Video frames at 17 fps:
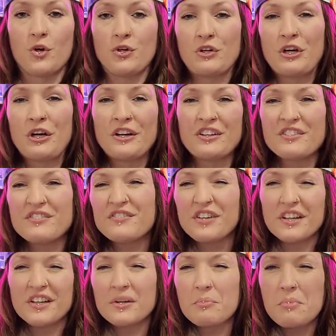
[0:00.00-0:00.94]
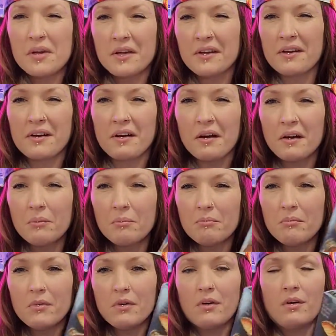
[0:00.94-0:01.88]
you're not going to fucking pick it
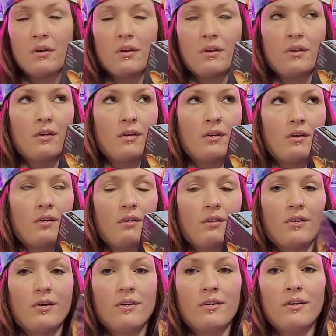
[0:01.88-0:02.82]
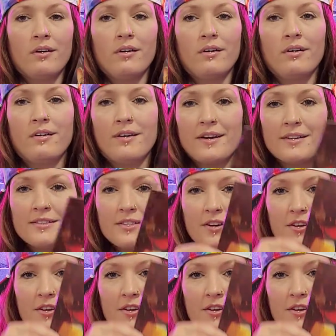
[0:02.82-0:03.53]
up? Ugh. I saw